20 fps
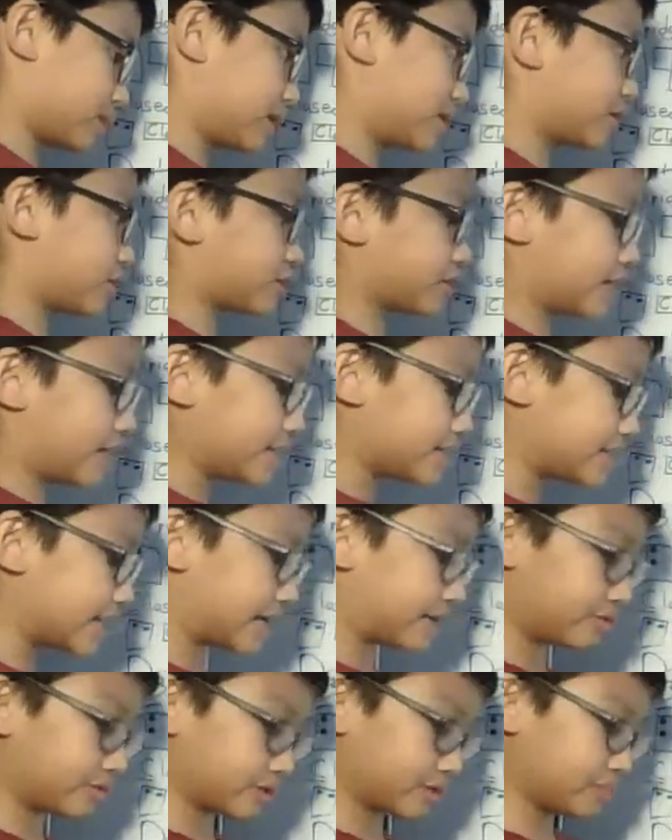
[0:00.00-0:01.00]
gas
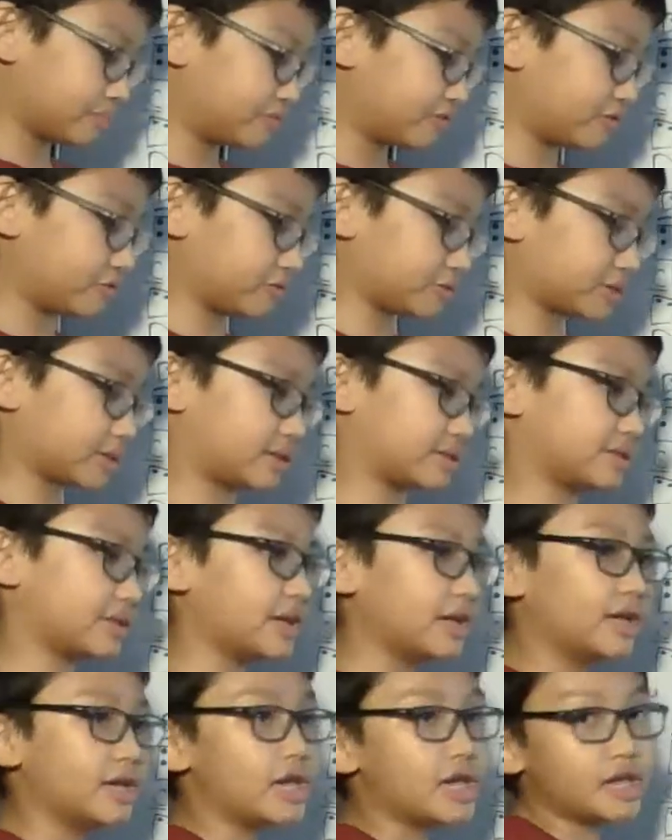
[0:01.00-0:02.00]
tank with some fuel because
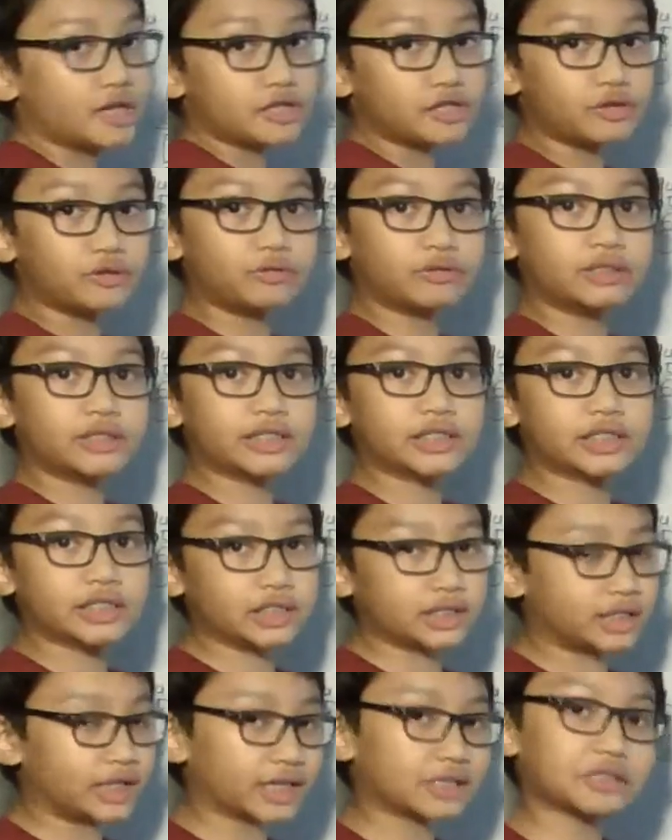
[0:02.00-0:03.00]
you need to
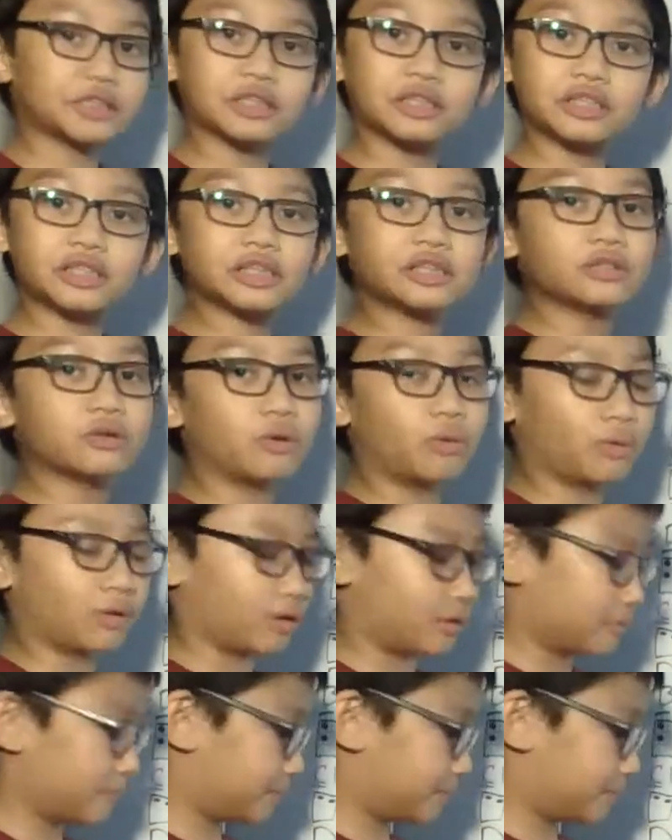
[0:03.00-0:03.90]
take the detour.